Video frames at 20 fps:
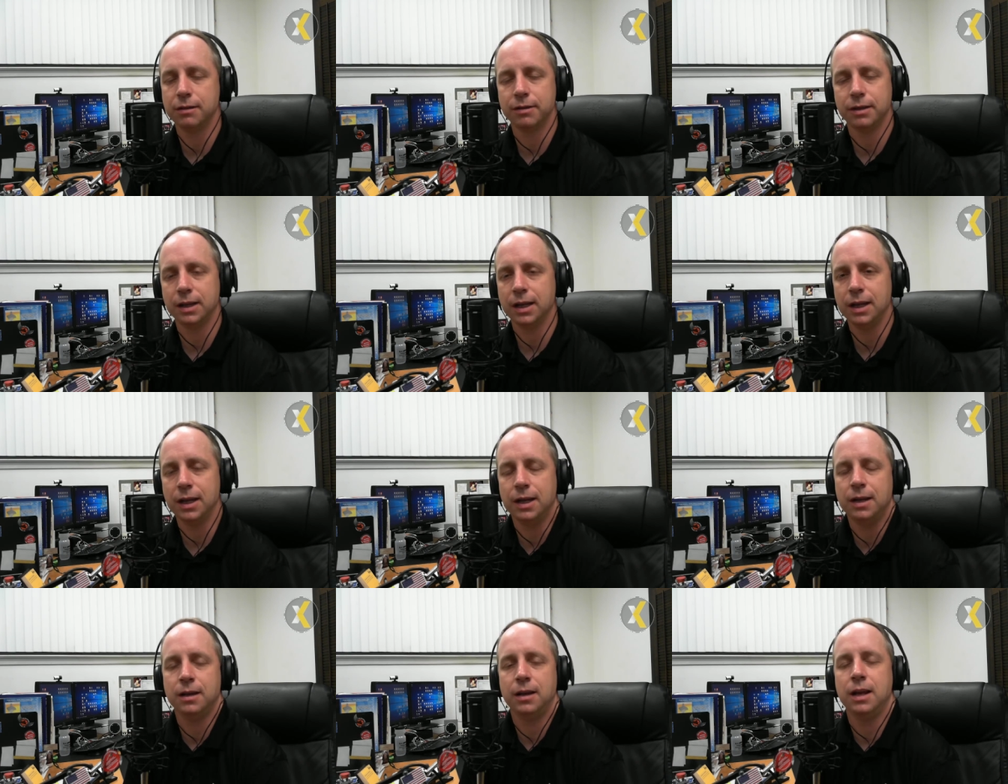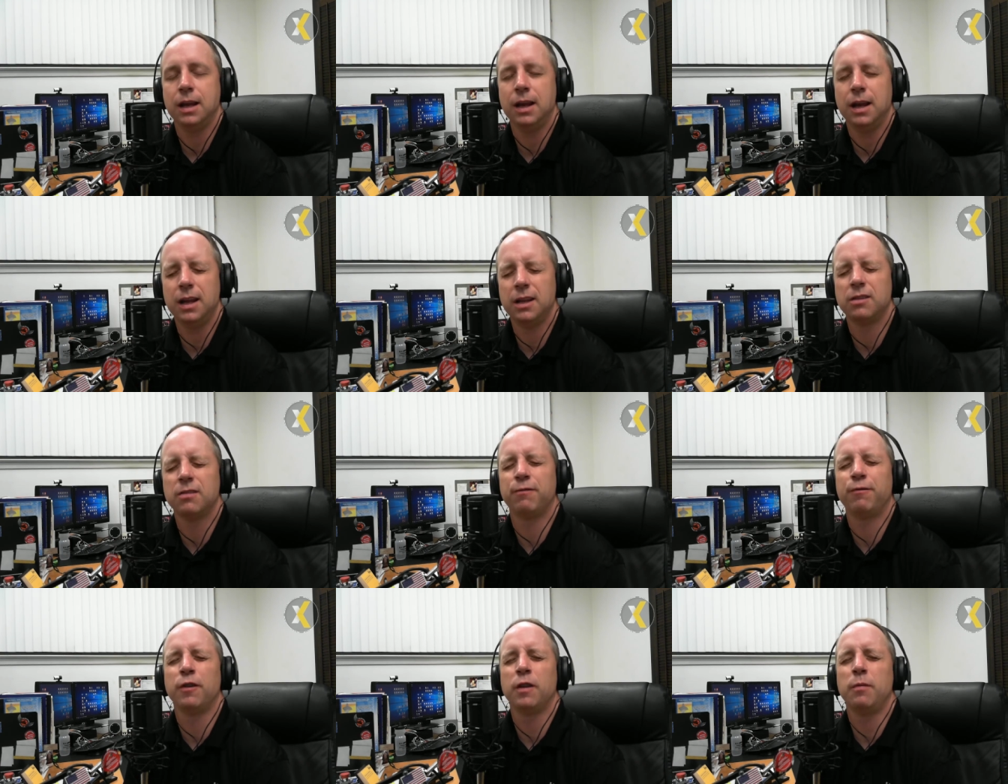it, it's
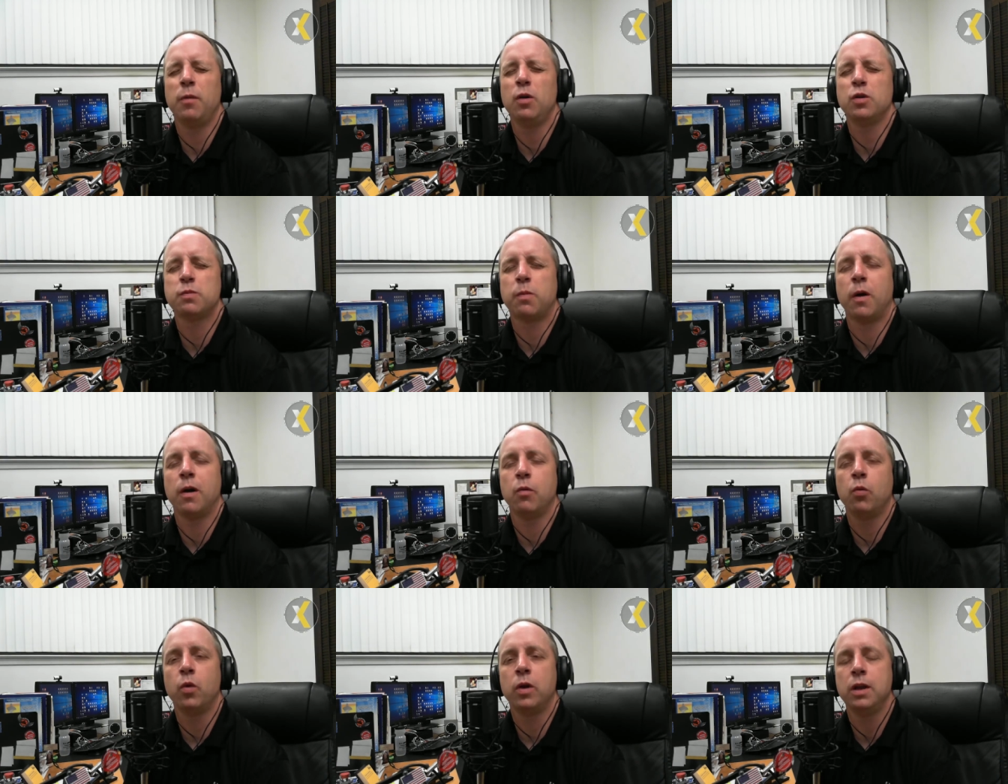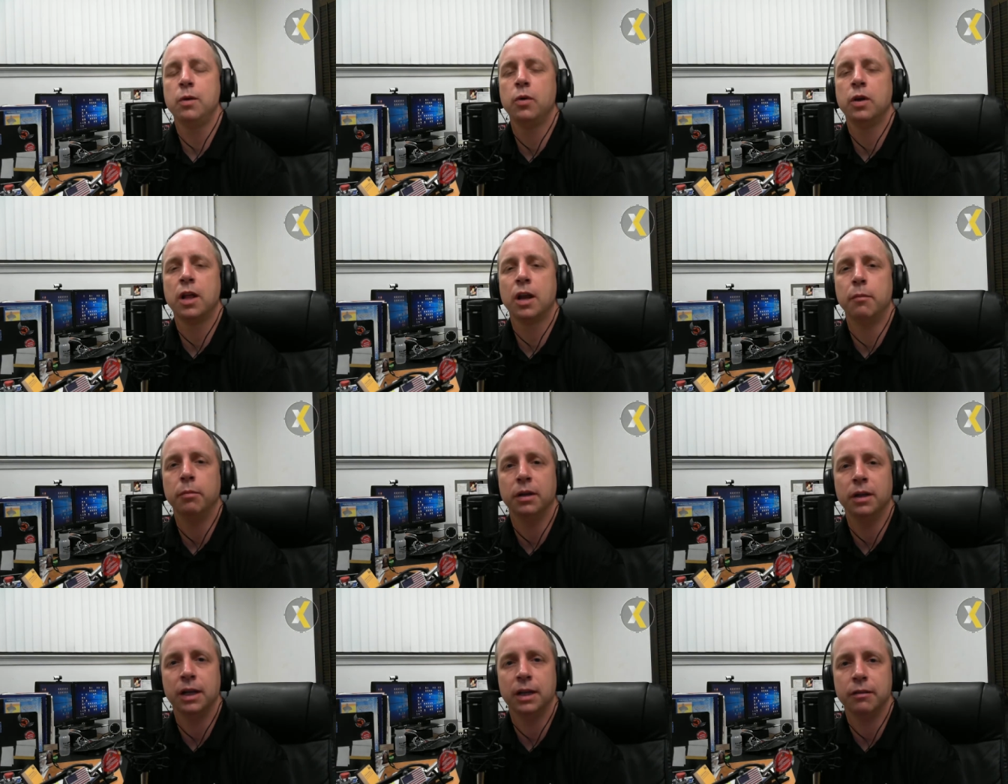for the most part, what are you, what are you going
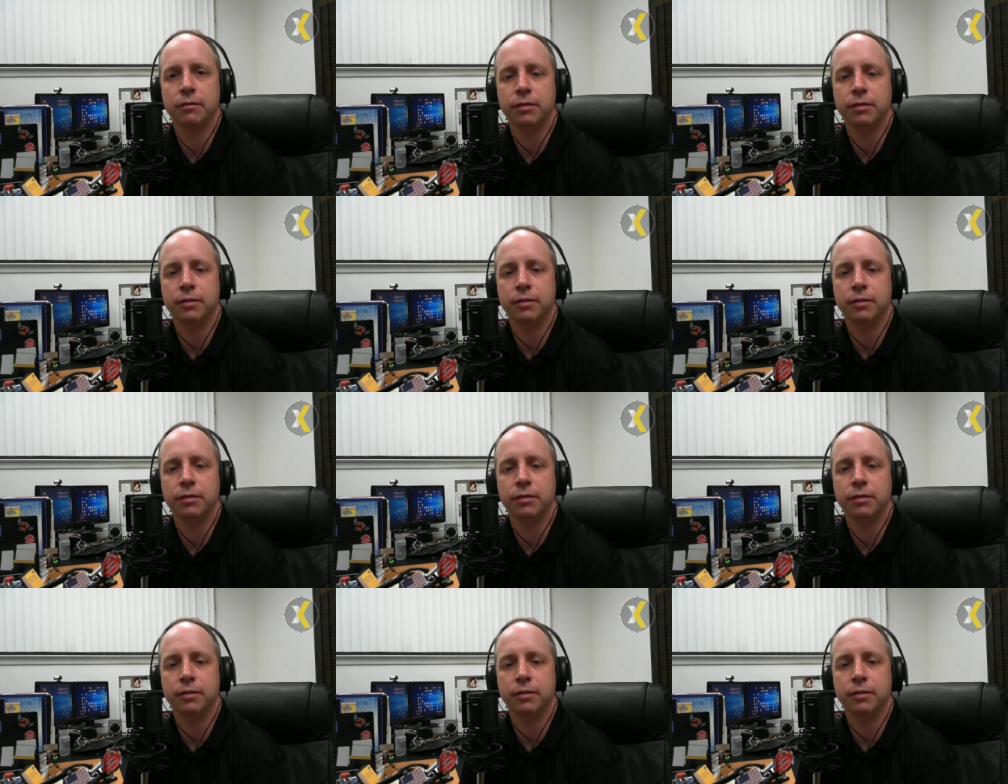to believe?